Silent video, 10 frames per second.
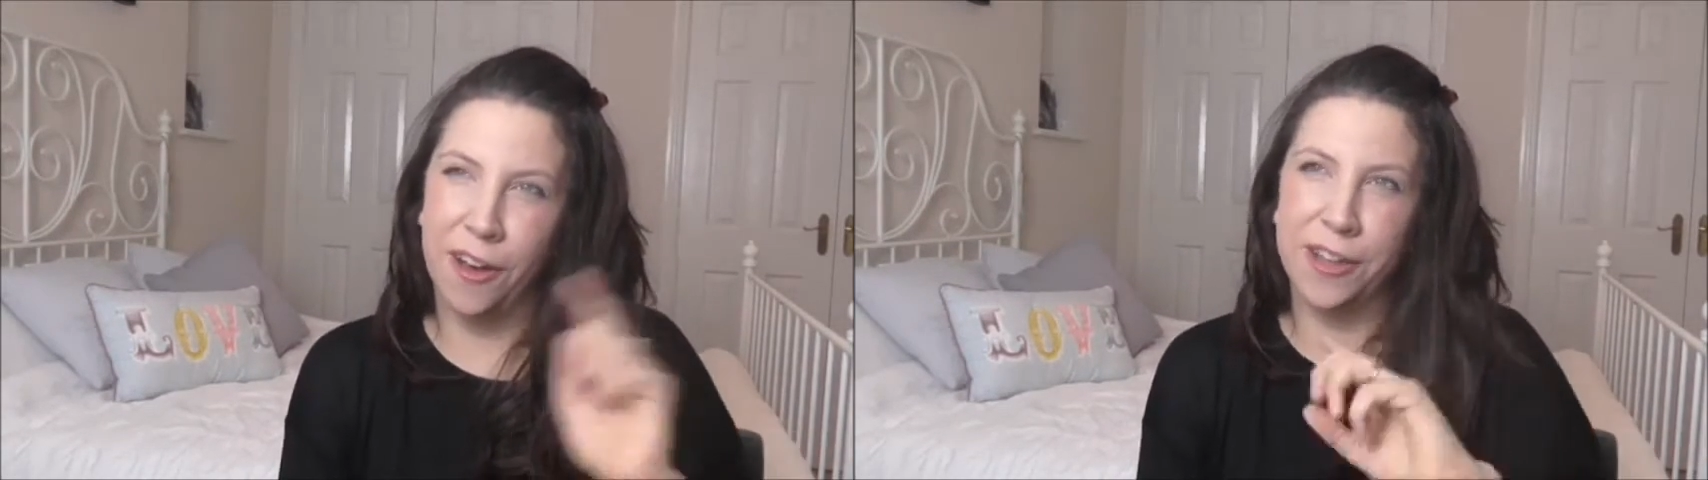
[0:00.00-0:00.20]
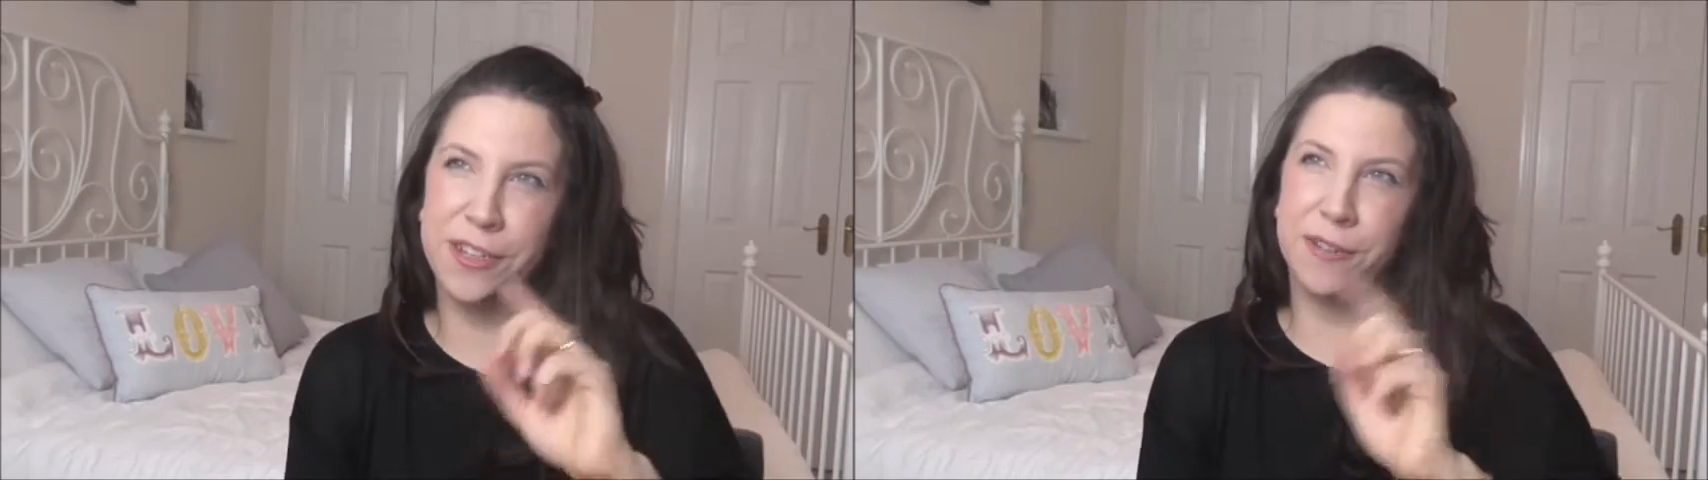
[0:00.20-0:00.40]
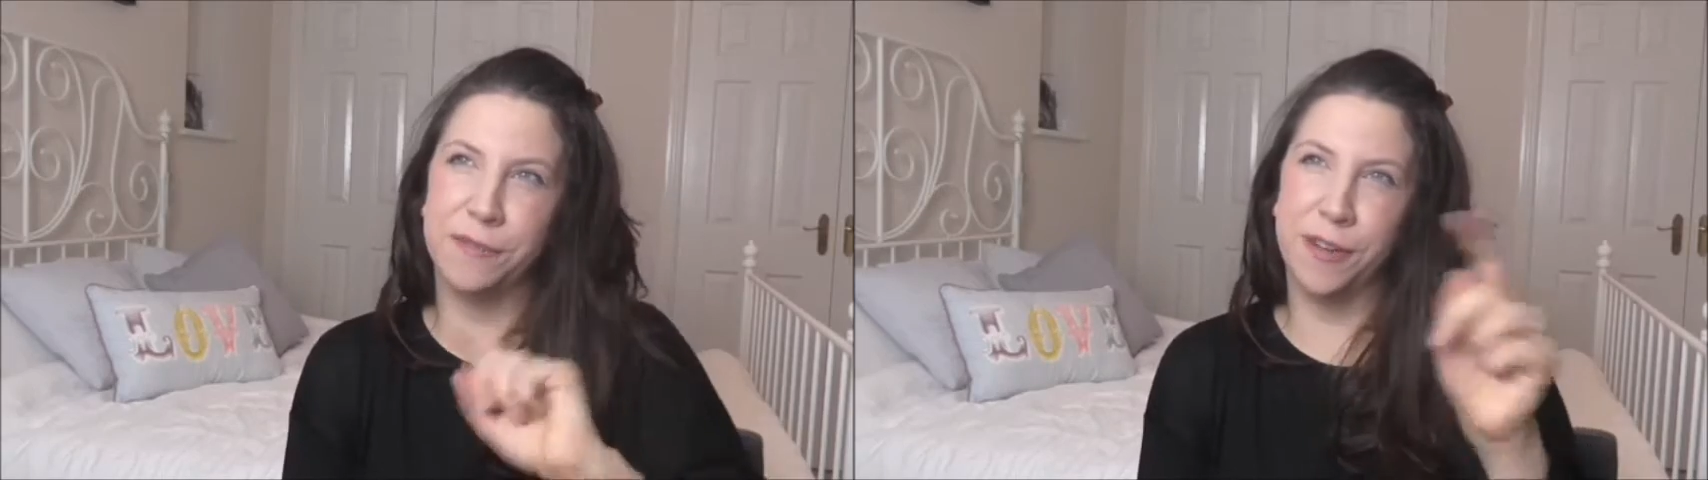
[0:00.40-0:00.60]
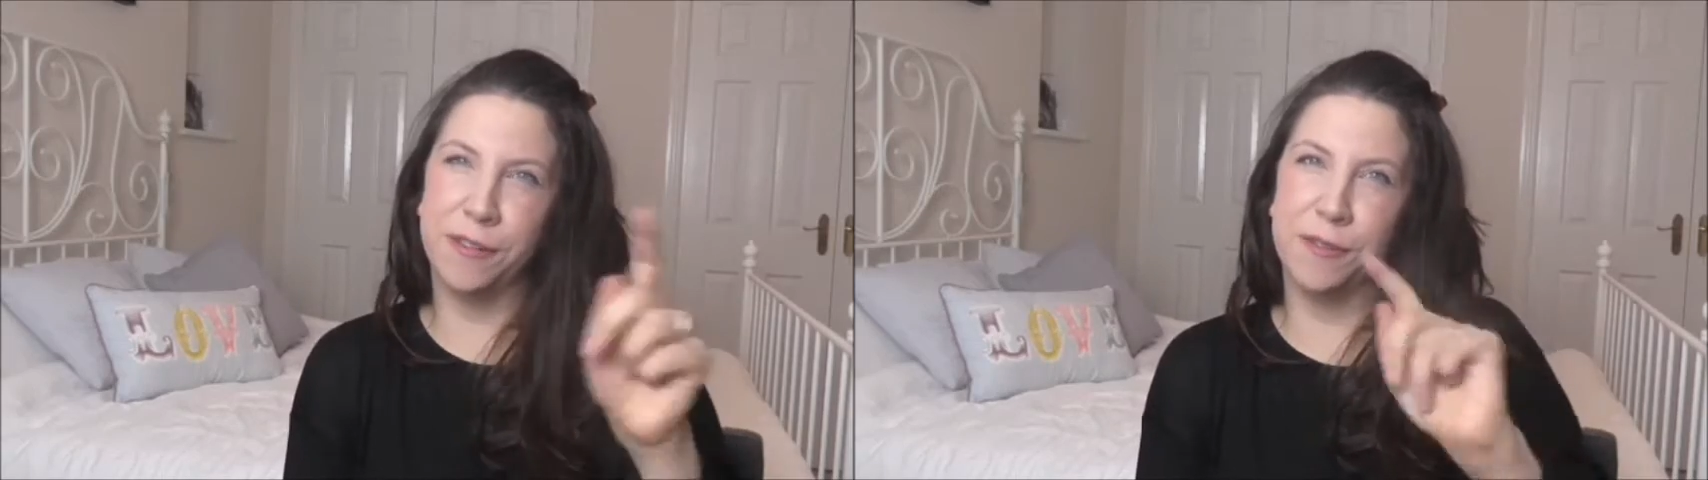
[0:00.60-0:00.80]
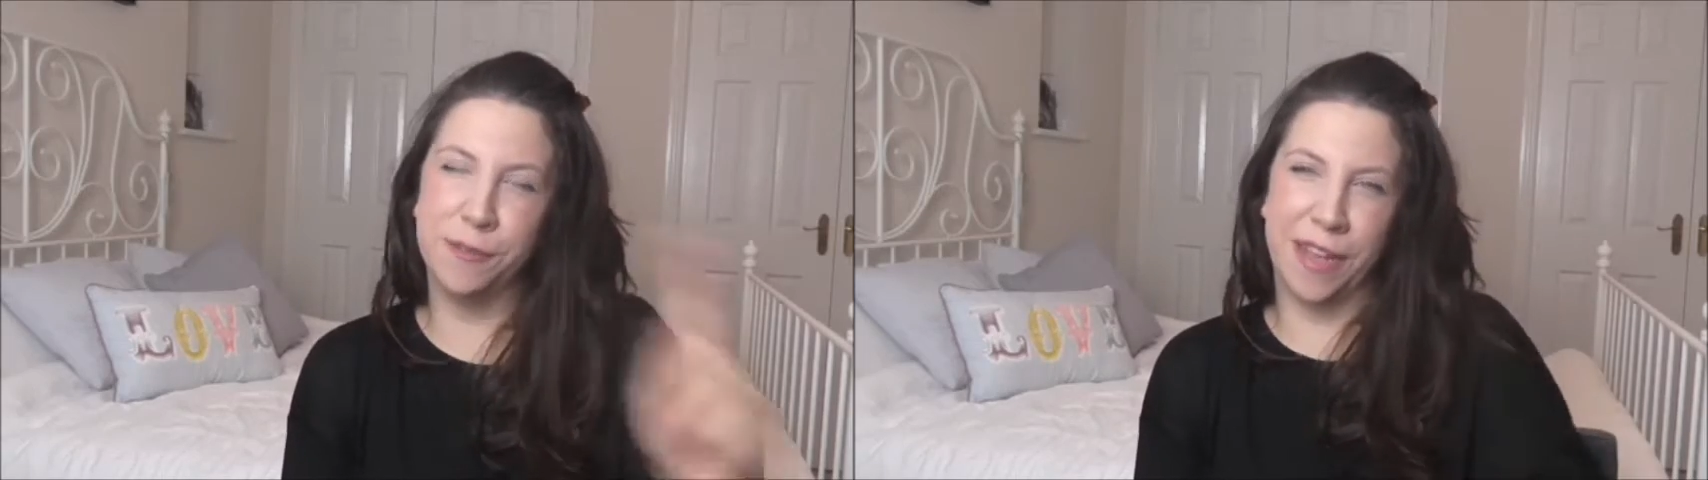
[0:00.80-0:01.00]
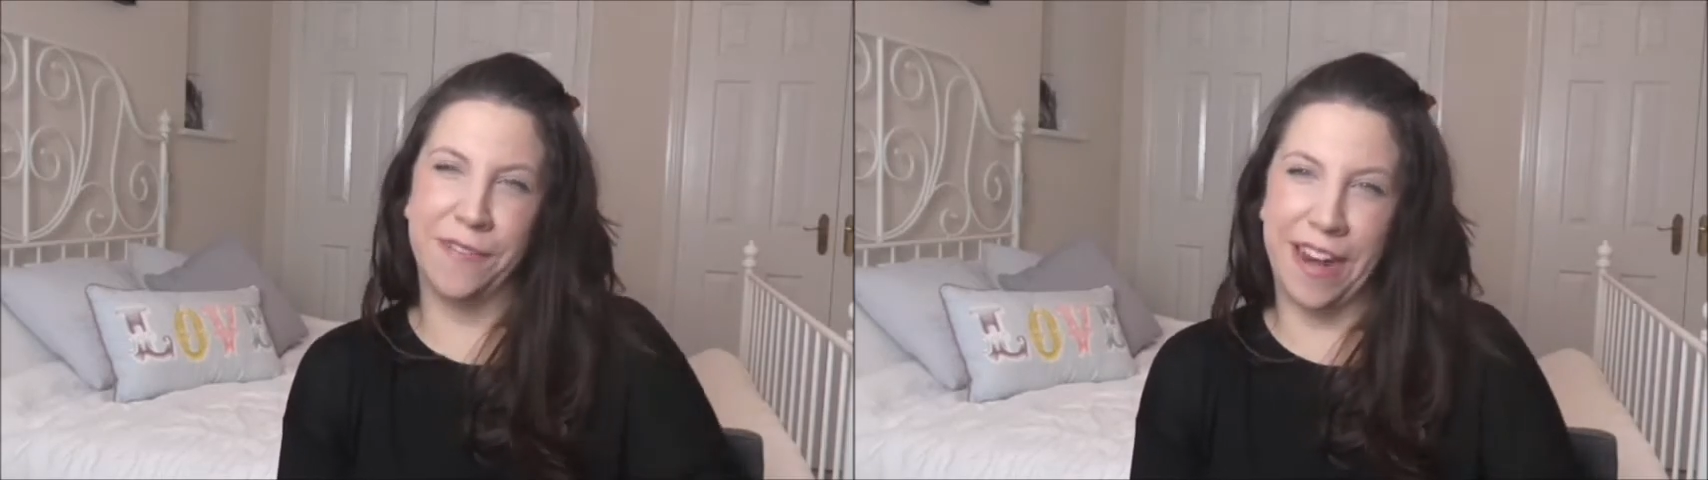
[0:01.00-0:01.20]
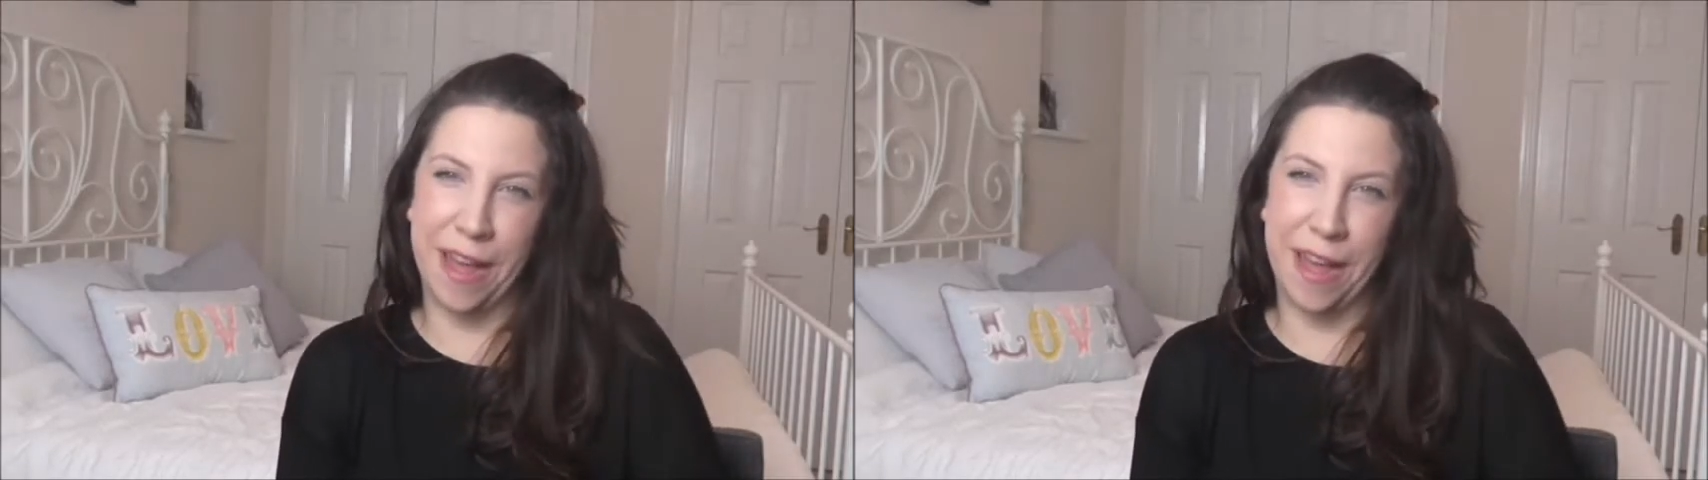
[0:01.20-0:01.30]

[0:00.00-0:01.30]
Or you don't know who's having